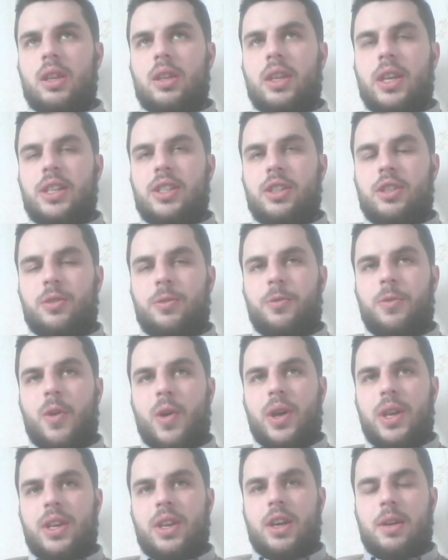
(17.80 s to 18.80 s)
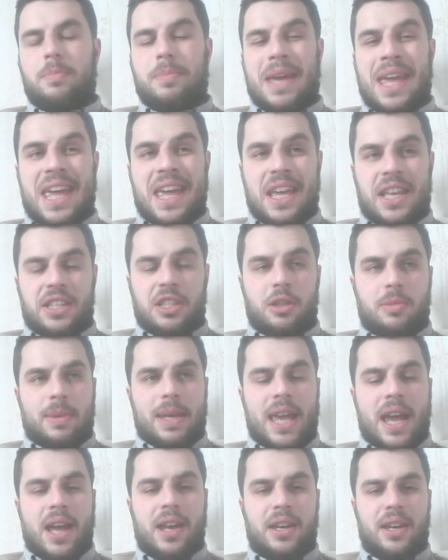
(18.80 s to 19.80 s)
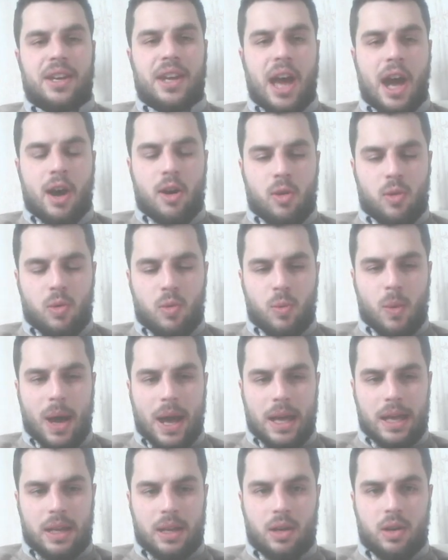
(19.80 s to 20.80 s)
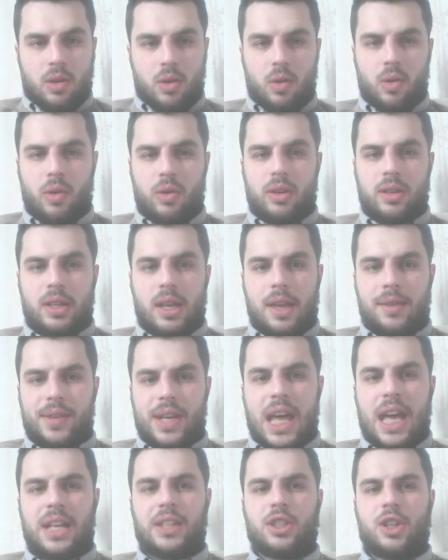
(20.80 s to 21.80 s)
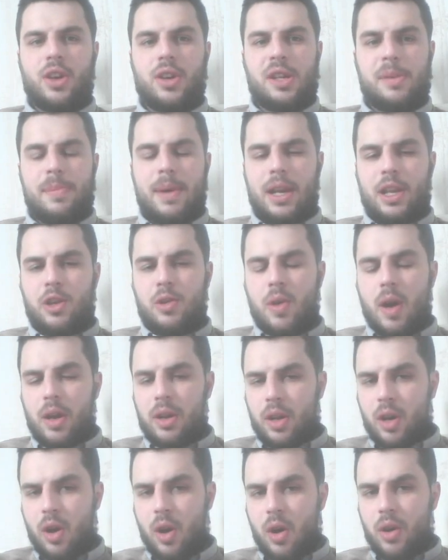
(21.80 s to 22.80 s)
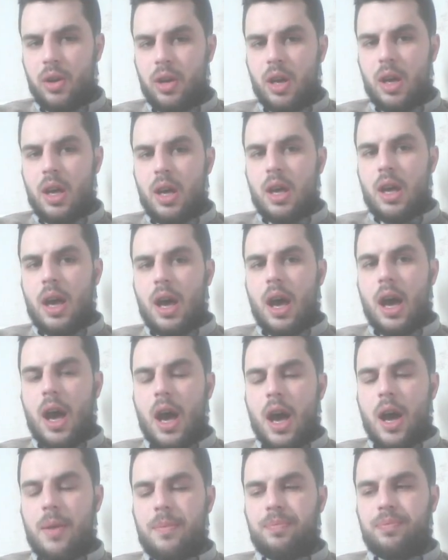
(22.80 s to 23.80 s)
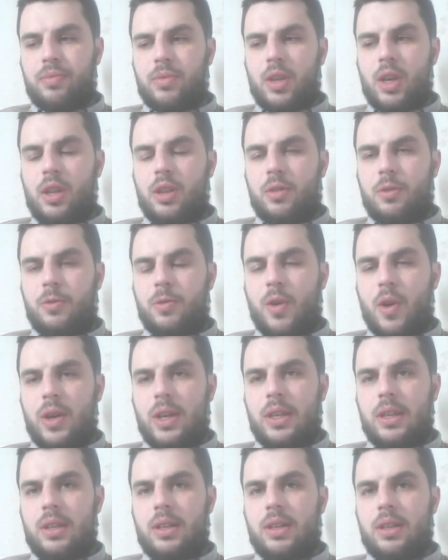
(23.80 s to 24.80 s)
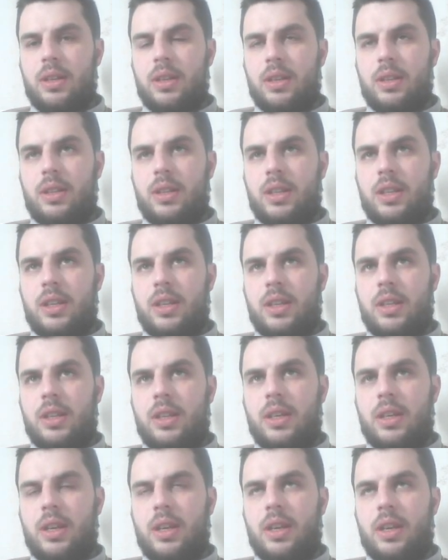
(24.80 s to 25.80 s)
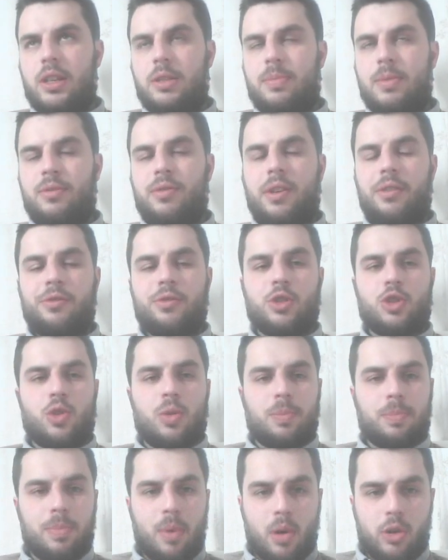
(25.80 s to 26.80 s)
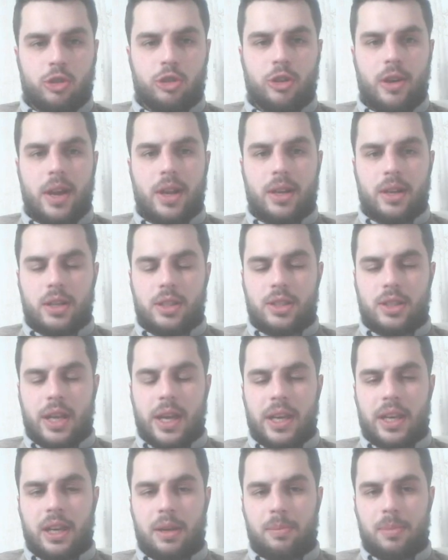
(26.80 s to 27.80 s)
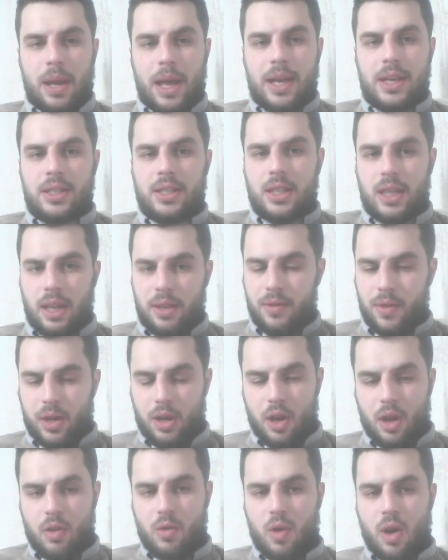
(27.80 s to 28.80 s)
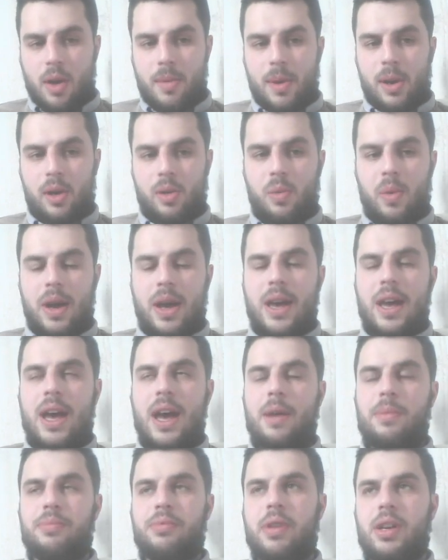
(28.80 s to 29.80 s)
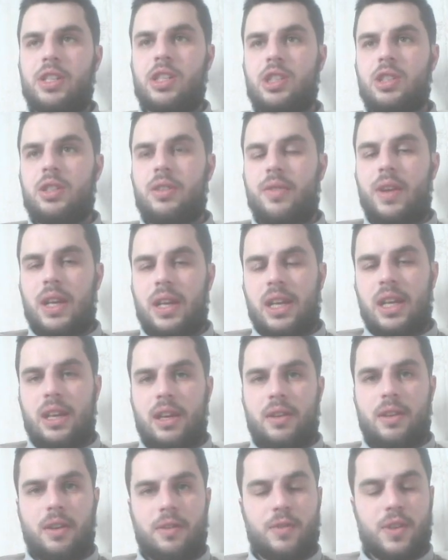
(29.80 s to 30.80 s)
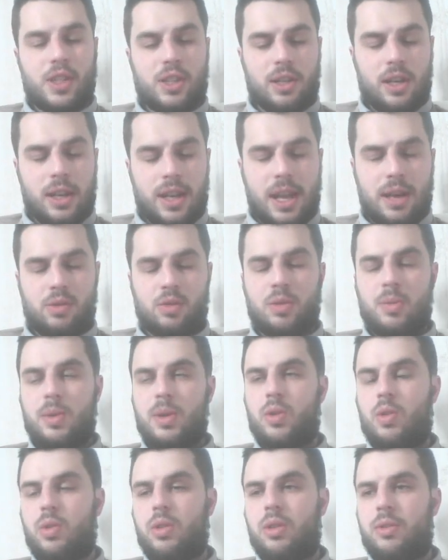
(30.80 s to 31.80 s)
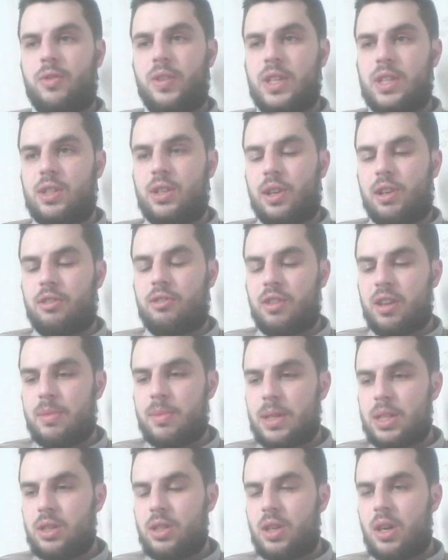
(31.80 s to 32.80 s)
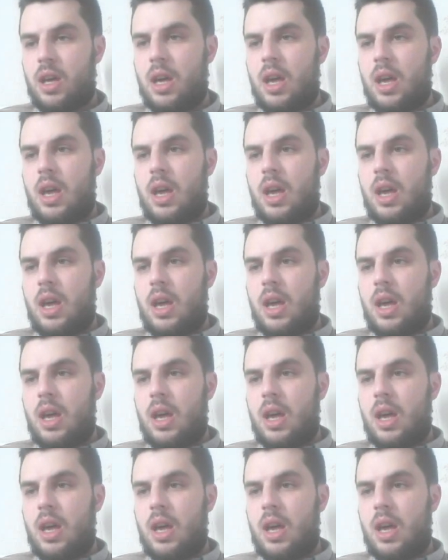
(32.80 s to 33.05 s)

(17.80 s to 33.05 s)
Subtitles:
This is a fight that appears to be headed our way on the David Haye, Tony Bellew undercard. The fight has been referenced on BoxRec as taking place, even though I'm unaware at present of any official announcement or official agreement.